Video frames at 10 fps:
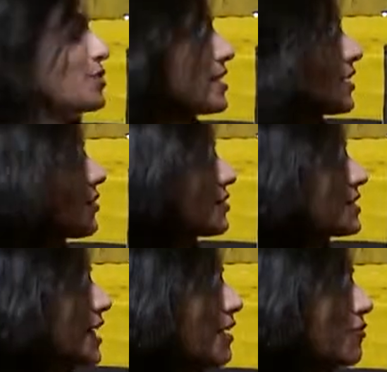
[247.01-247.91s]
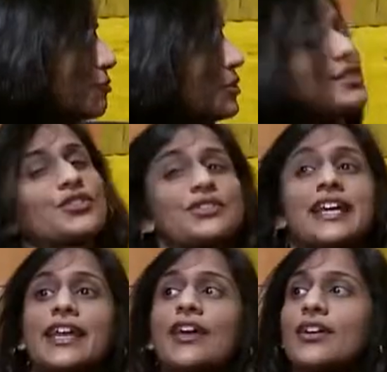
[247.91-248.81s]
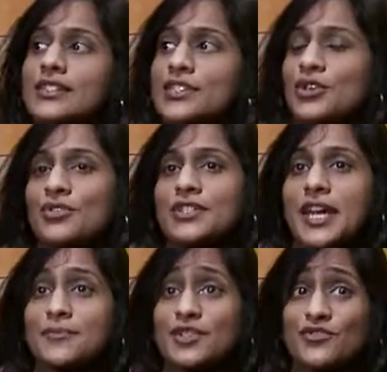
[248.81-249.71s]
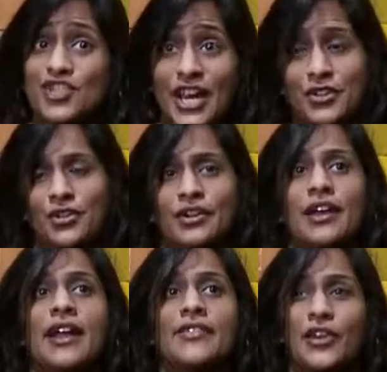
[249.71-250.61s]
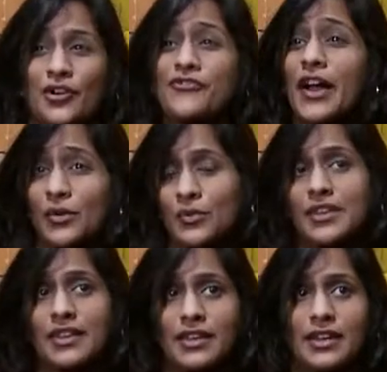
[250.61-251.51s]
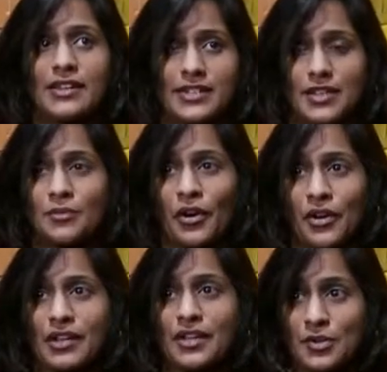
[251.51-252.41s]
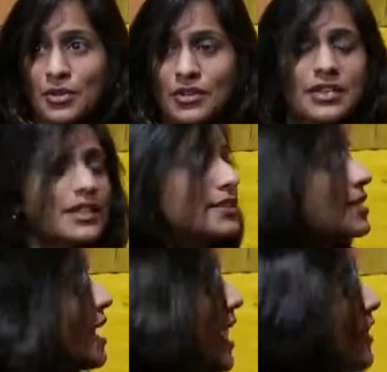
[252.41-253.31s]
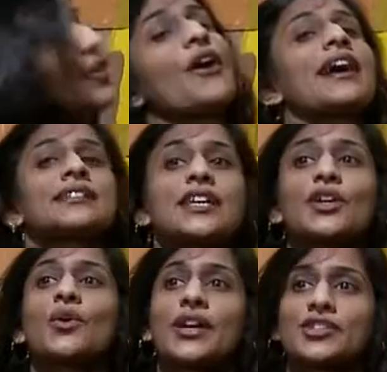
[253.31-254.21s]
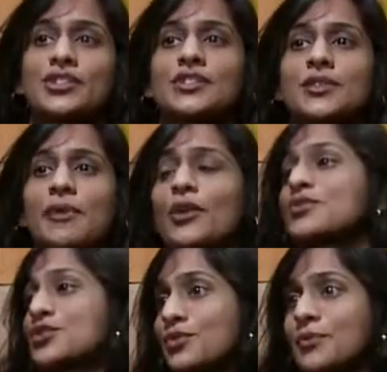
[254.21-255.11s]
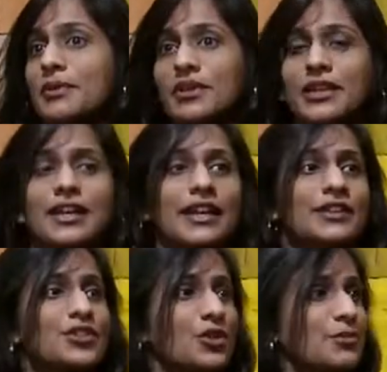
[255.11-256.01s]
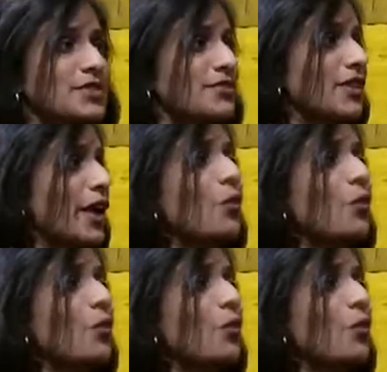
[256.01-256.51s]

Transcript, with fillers: particular set of prints are taking on stereotypes of gender that are found within Indian American communities. And they're asking questions things about suitability in terms of like